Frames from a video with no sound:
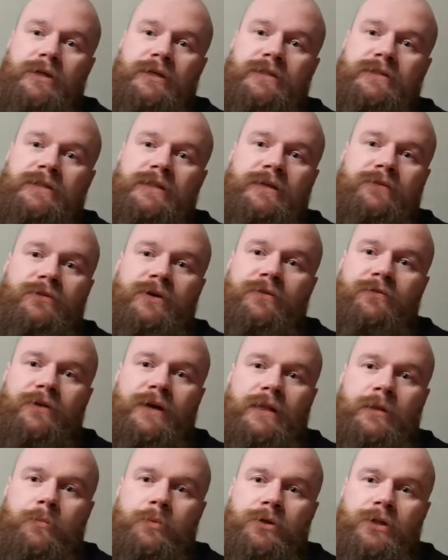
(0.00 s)
Isn't even
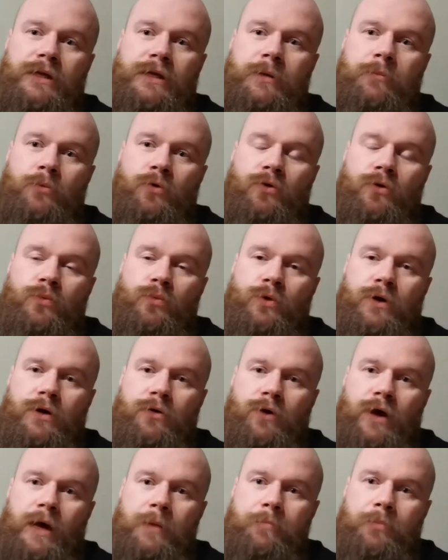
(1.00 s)
available anymore
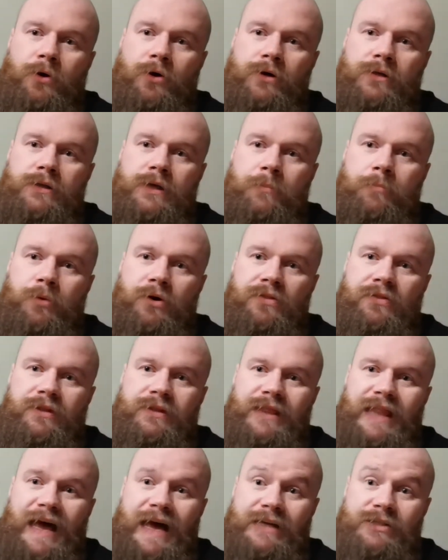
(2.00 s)
where I bought it. I bought
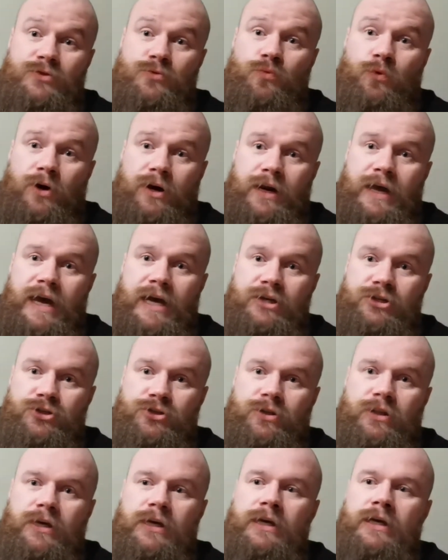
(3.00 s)
the last one
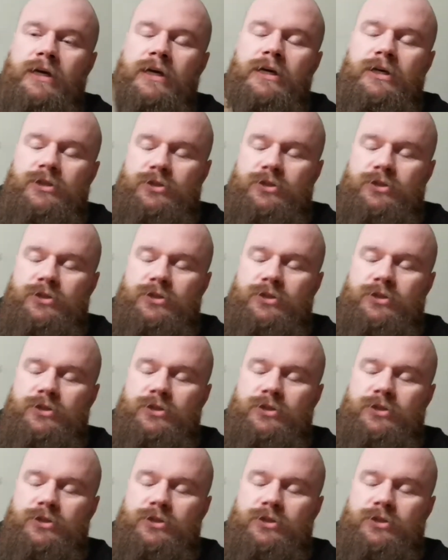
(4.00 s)
actually.